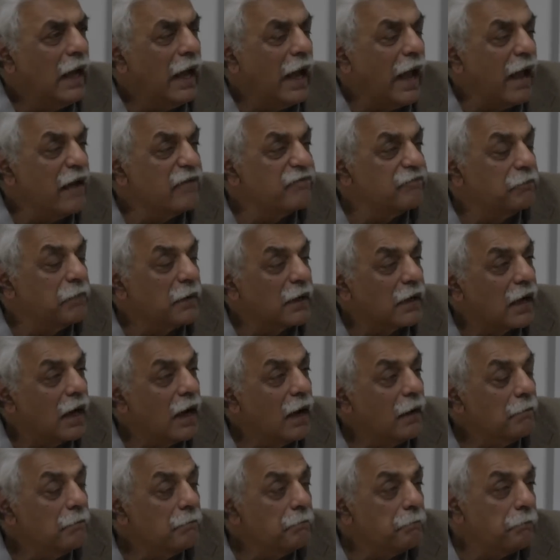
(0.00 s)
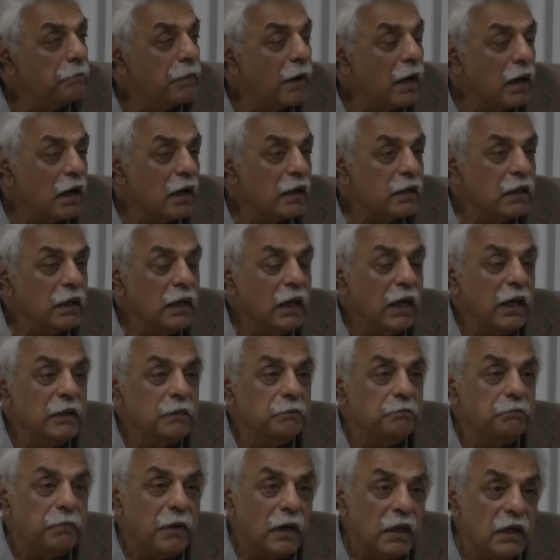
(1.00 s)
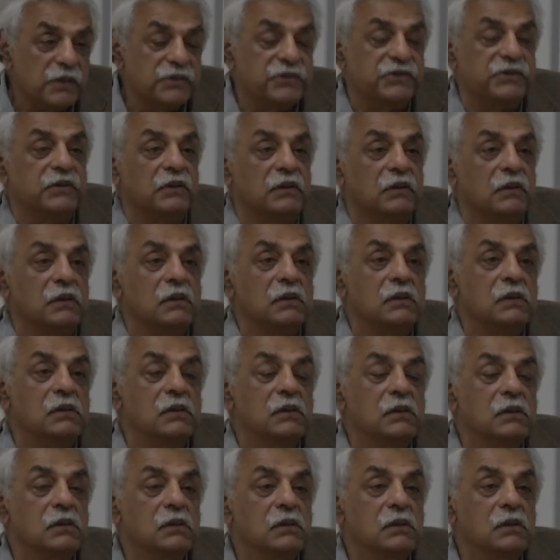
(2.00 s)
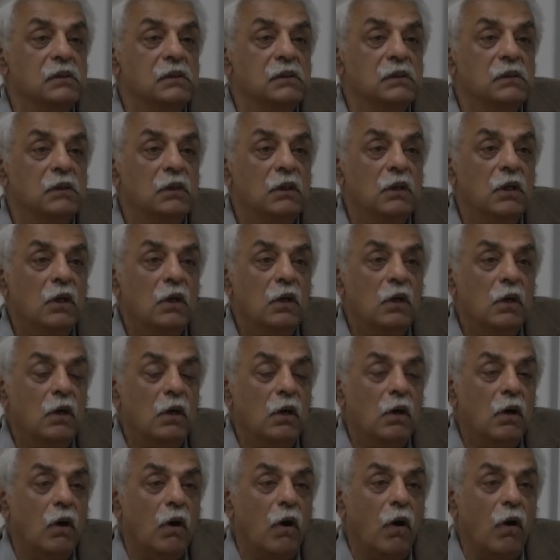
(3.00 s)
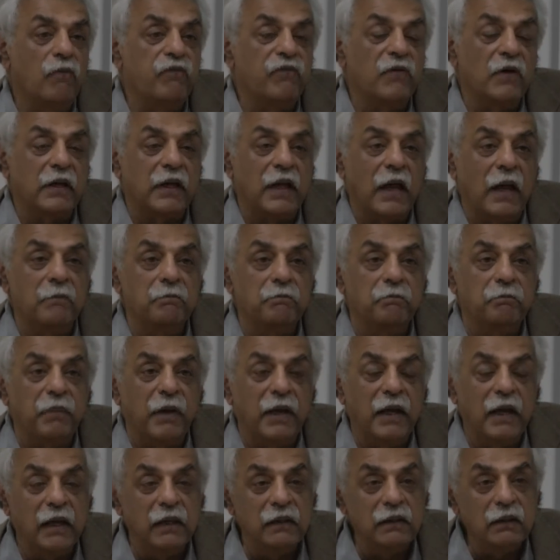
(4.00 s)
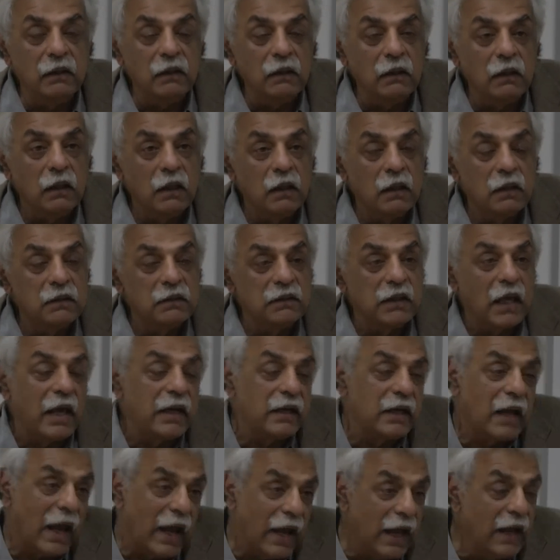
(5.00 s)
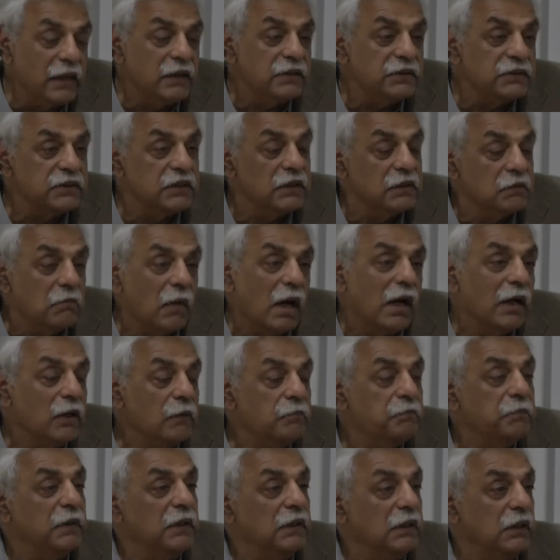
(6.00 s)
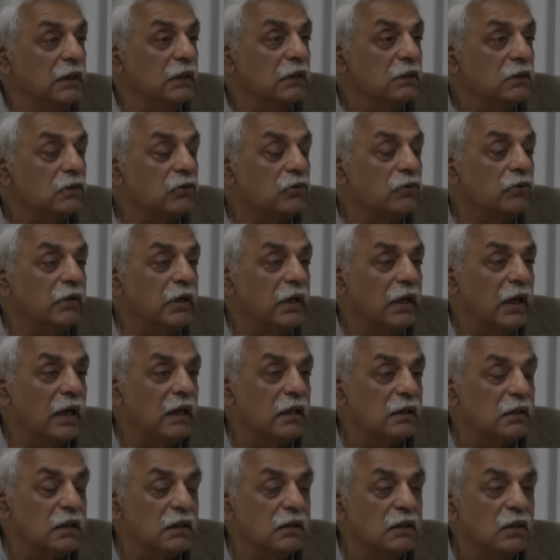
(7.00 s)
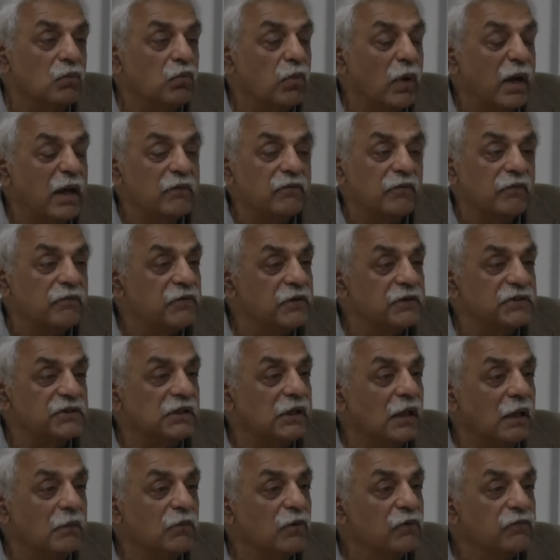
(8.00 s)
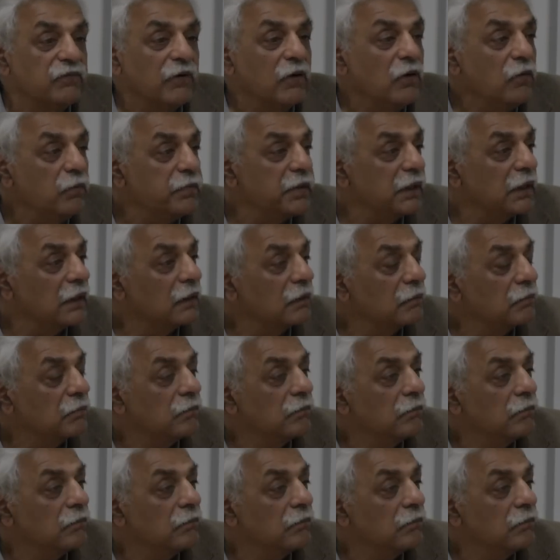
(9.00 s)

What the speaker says: have become part and parcel of a campaign that has, in my opinion, created a wave of Islamophobia